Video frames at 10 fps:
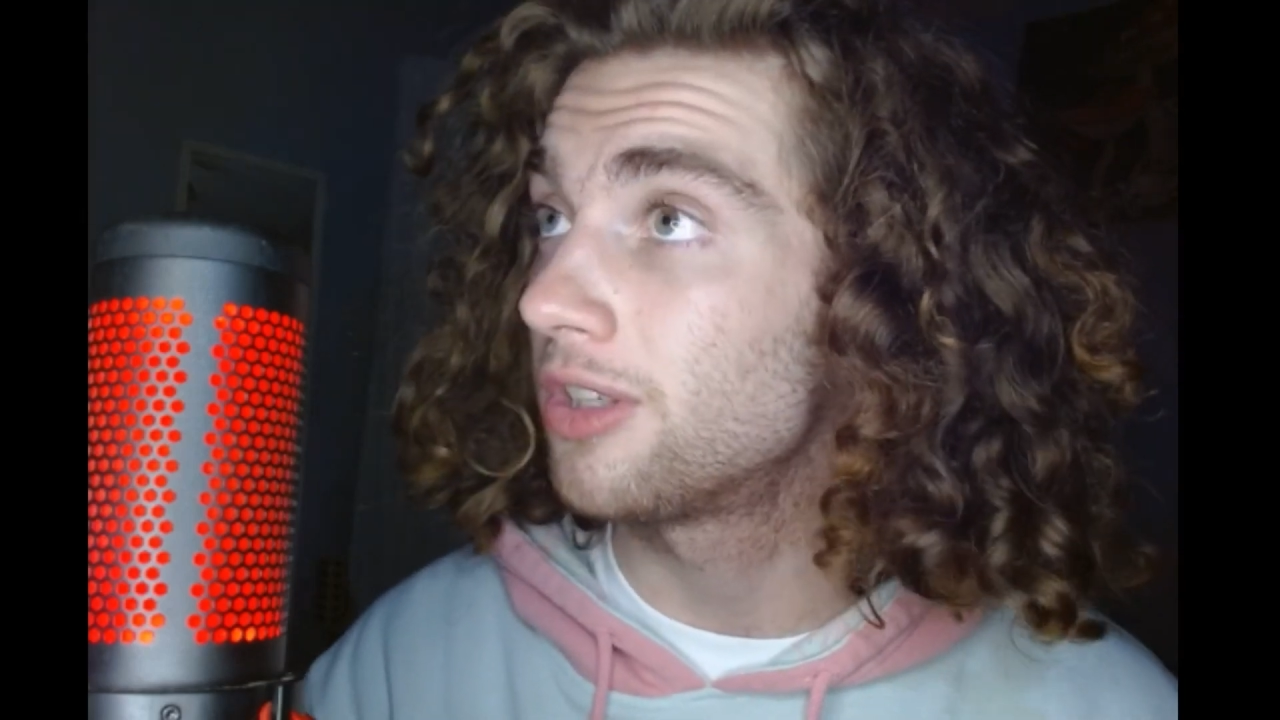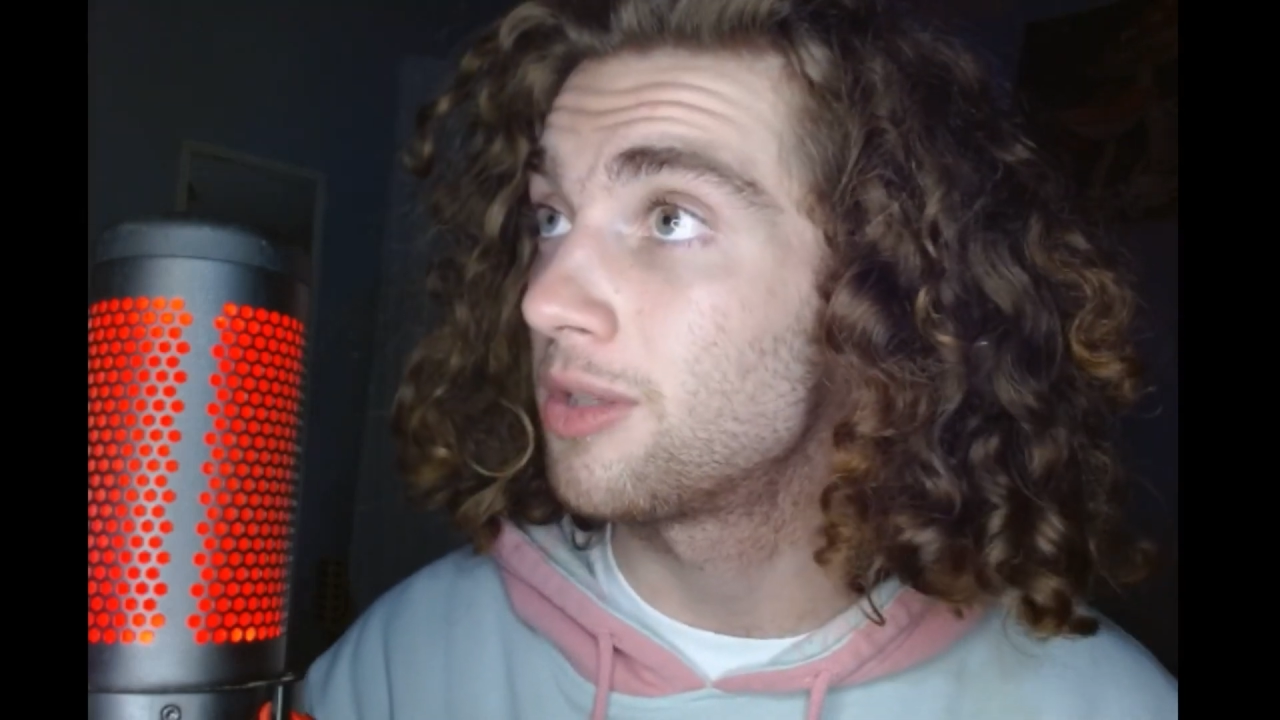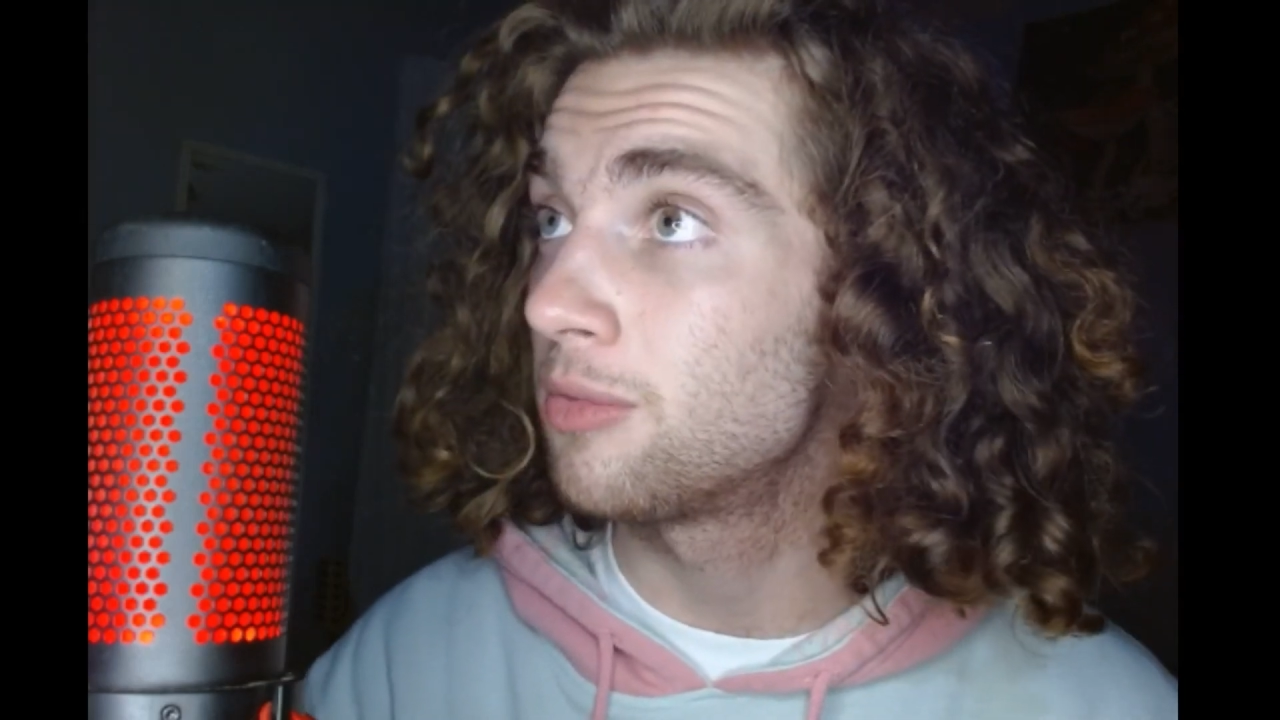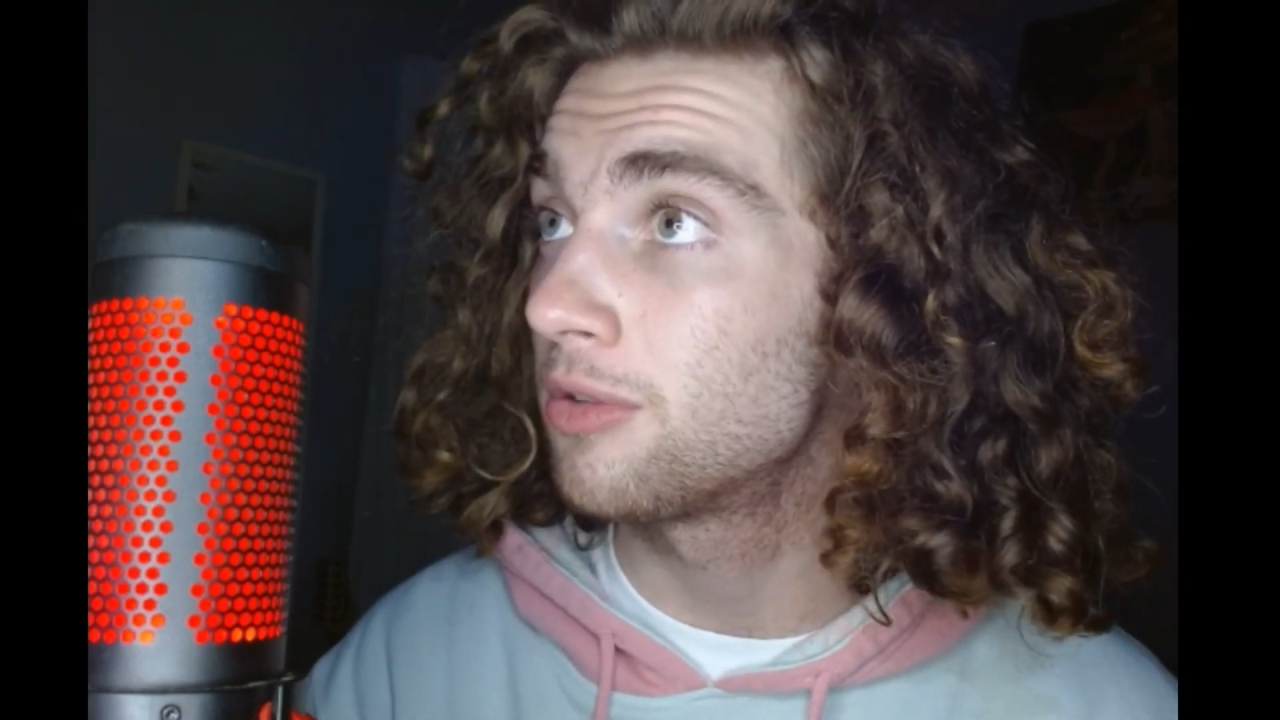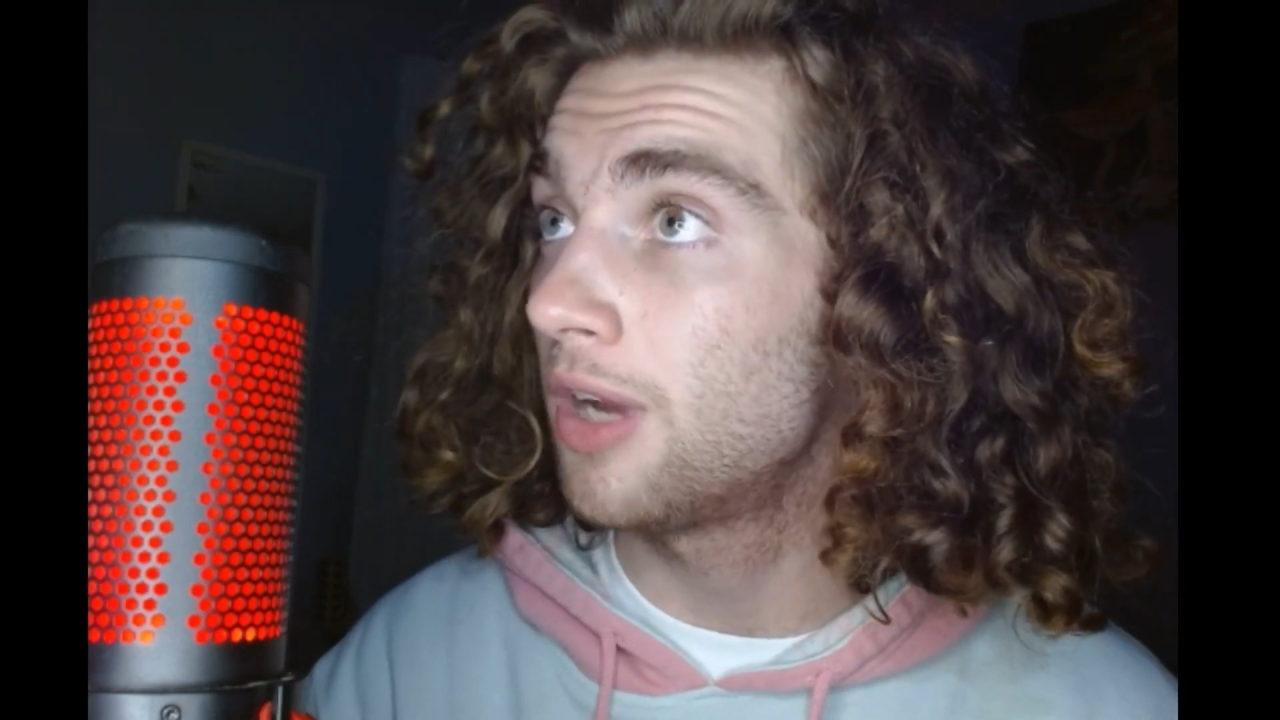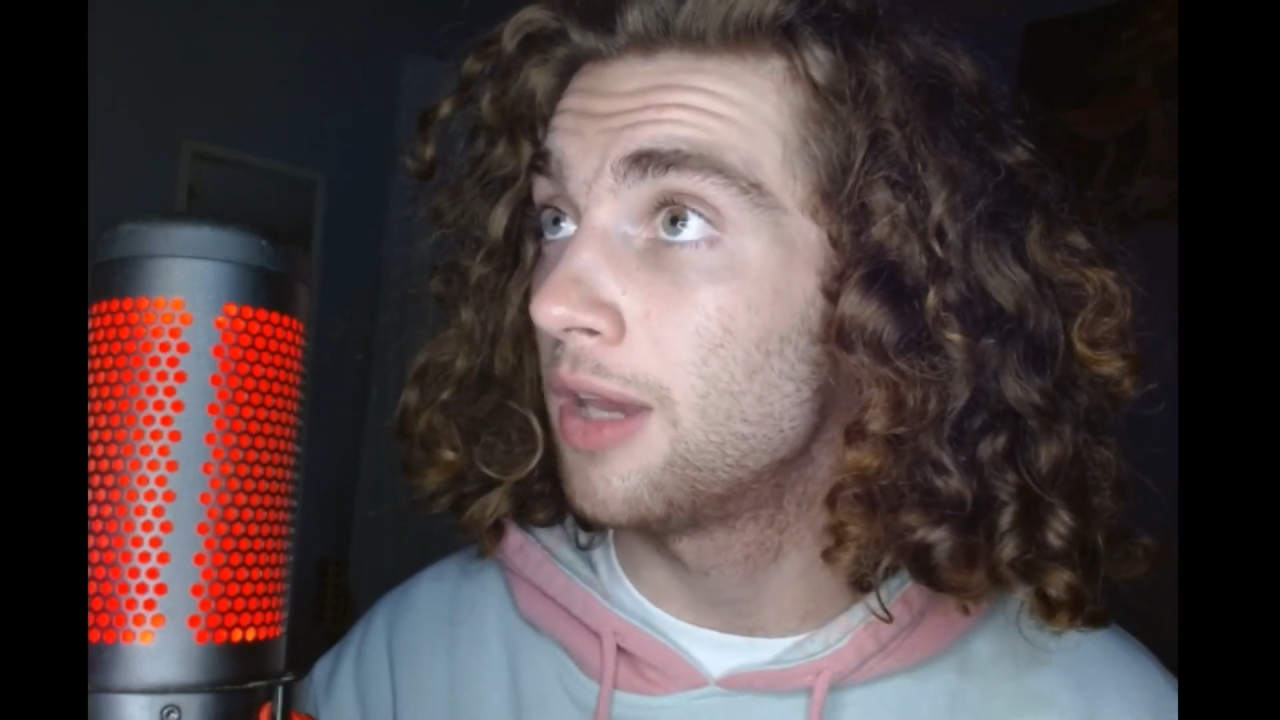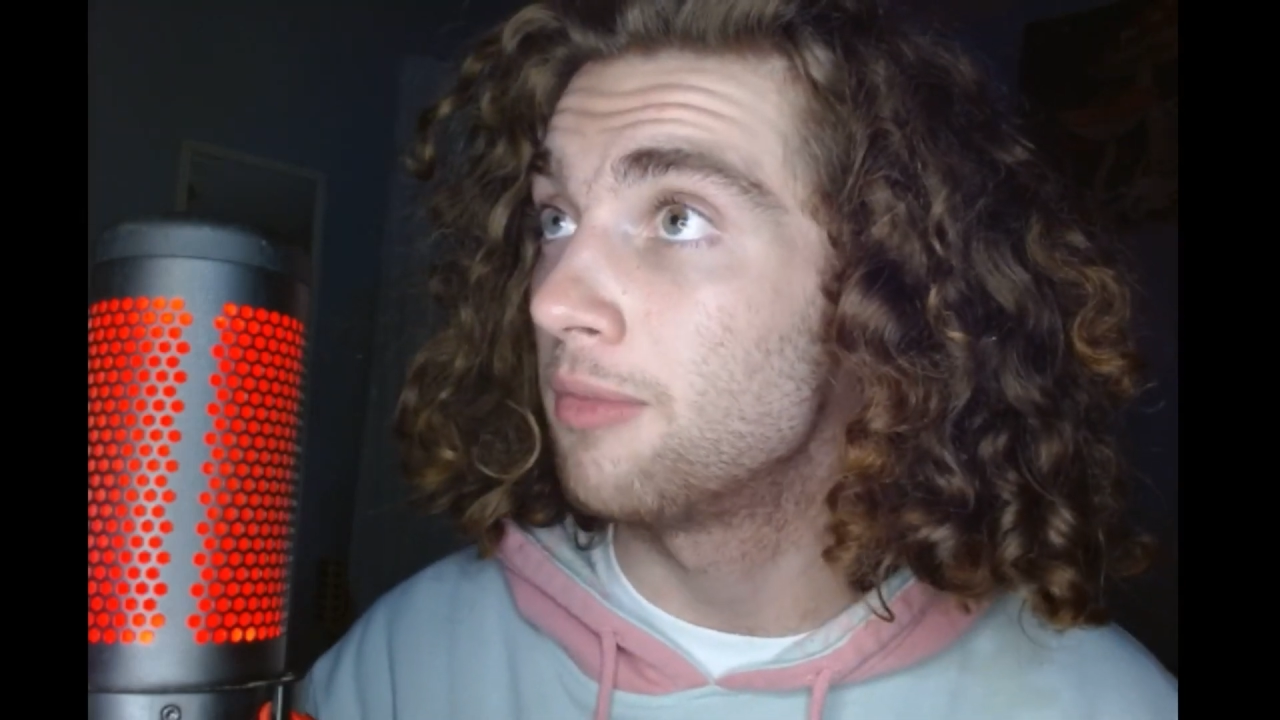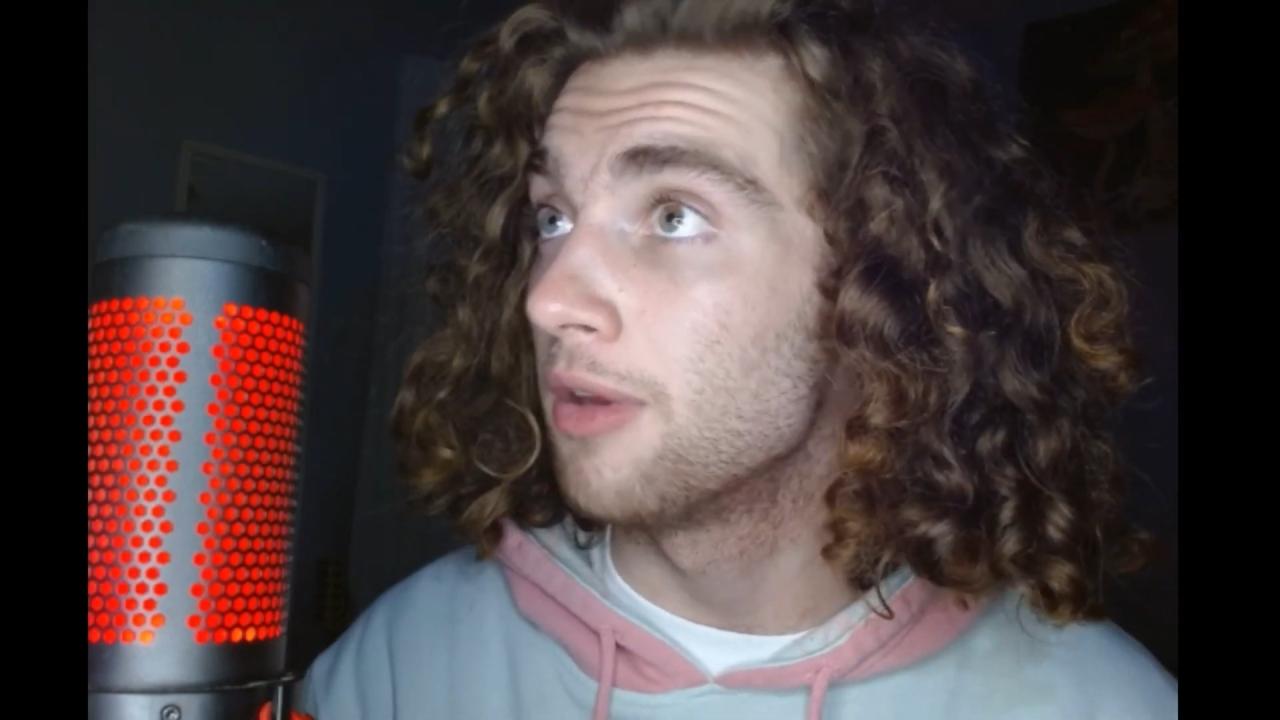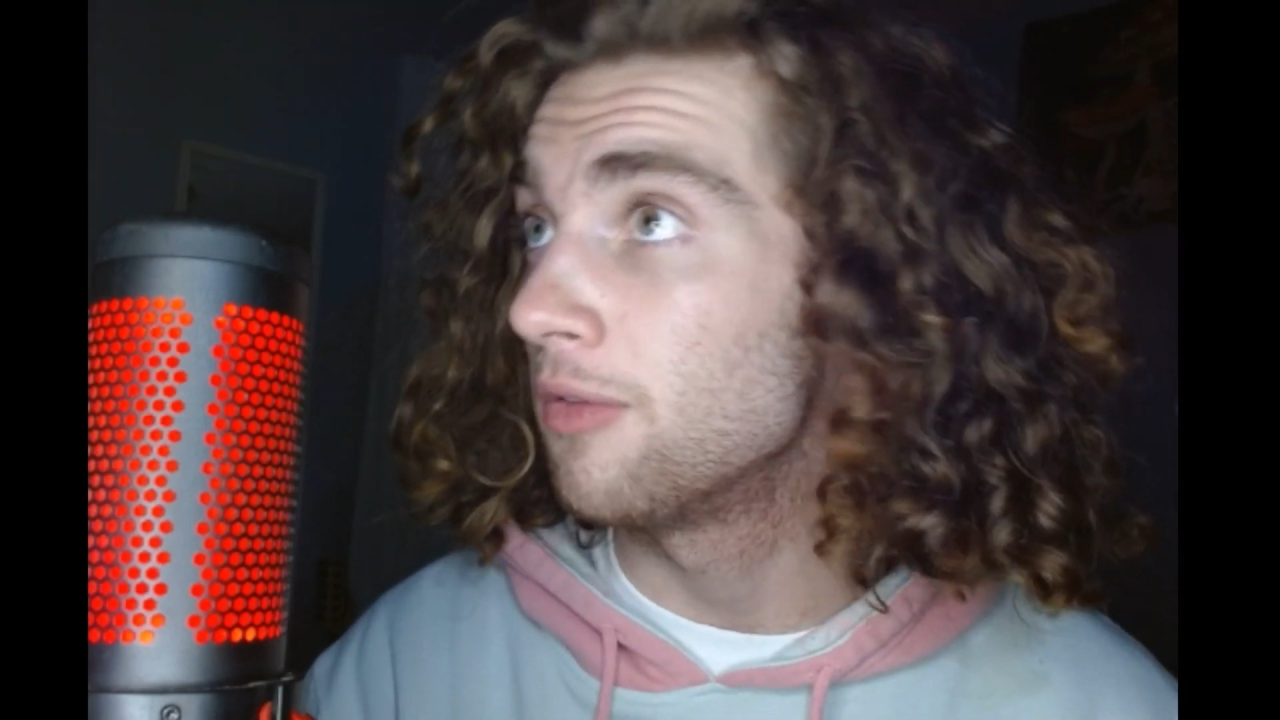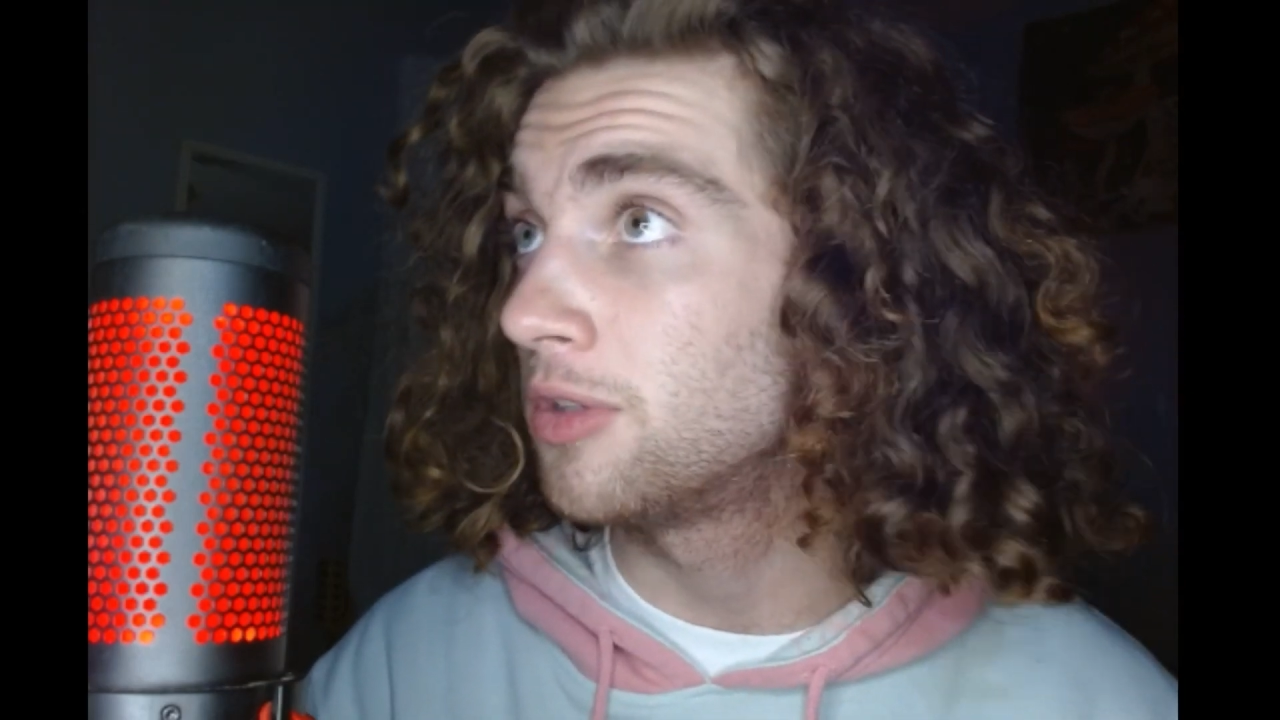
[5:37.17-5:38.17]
subscribe